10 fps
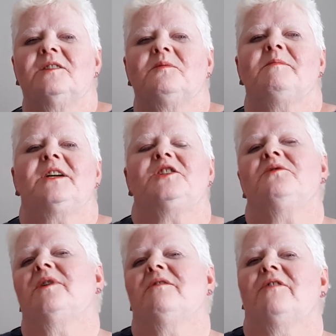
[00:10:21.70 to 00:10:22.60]
my two
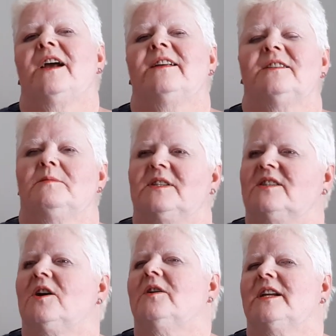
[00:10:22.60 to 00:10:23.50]
round grannies was
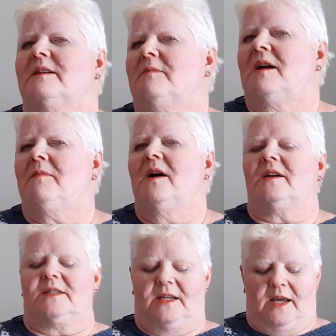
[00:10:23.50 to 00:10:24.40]
starting in my mind.
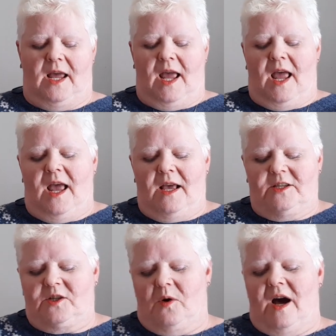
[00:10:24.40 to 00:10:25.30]

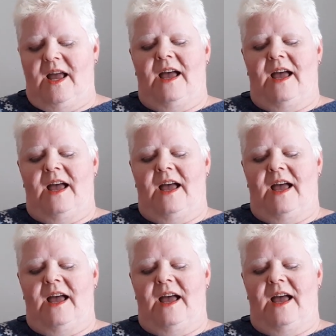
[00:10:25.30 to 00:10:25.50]
So I have